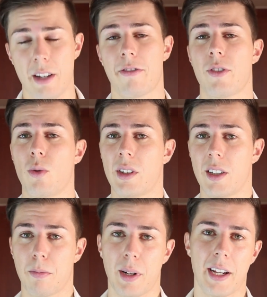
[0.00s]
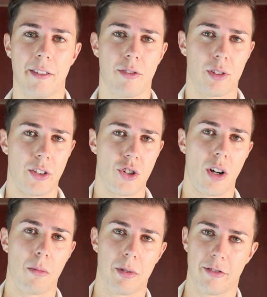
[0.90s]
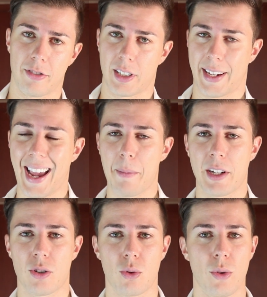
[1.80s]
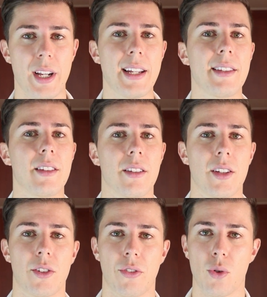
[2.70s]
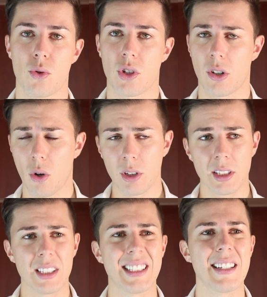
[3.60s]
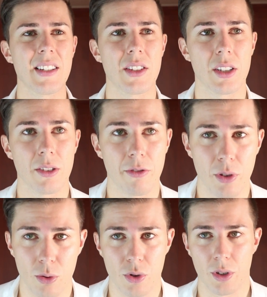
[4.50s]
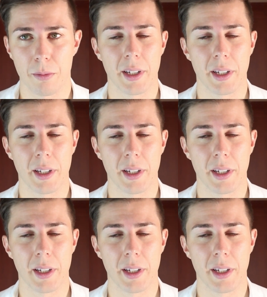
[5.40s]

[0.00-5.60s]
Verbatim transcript: if you want to apply for the job of a cabin crew in the near future or the distant future,